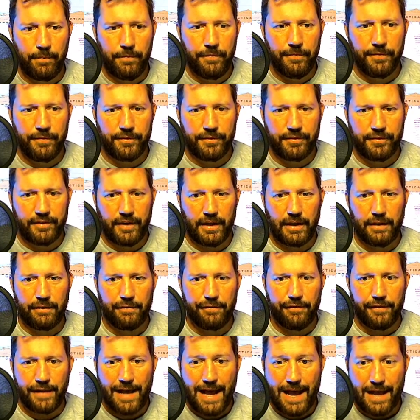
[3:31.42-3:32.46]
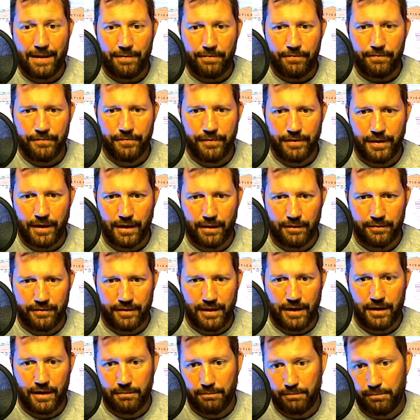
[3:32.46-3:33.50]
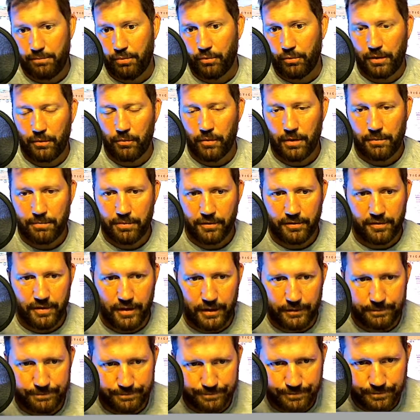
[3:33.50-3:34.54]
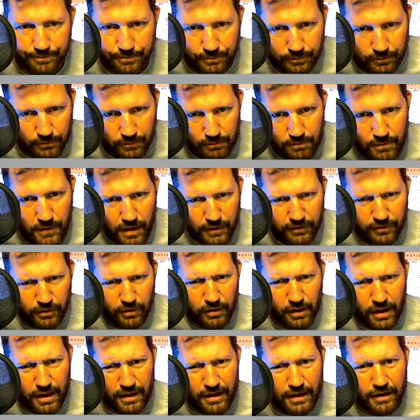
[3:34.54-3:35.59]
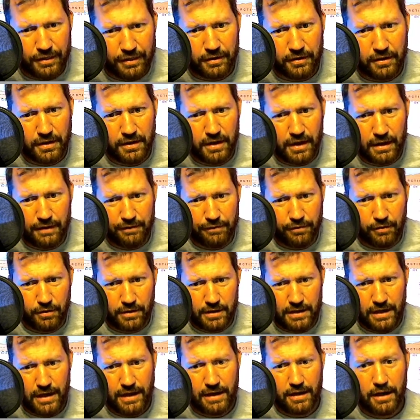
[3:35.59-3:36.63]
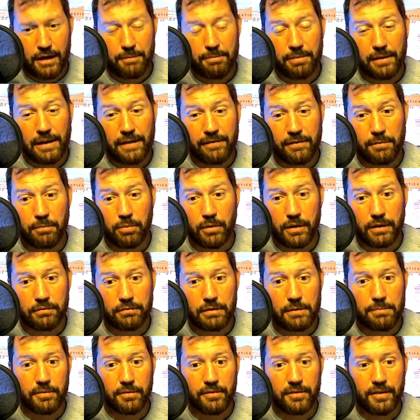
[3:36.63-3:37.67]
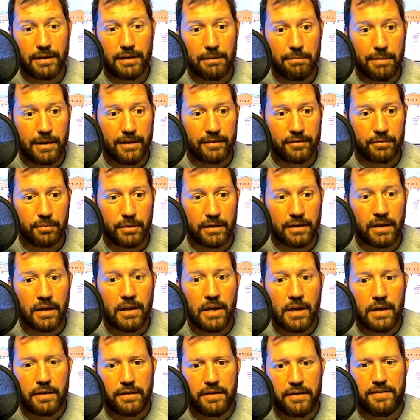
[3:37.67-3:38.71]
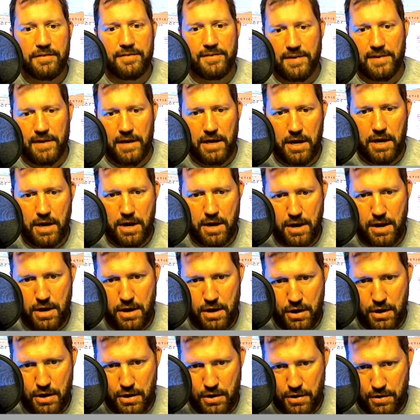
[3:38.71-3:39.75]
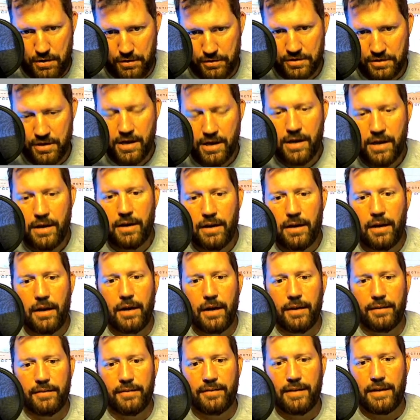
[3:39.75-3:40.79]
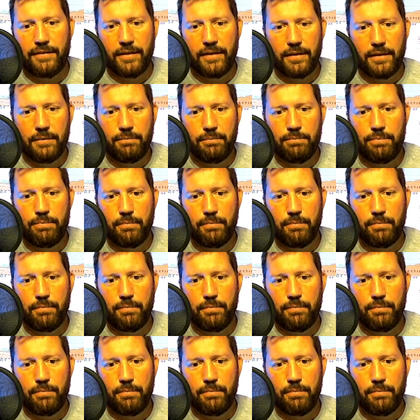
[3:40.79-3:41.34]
staying flat, down 0.1%. Solana at $39.48, up 11.3% in the past week. The Dage, 7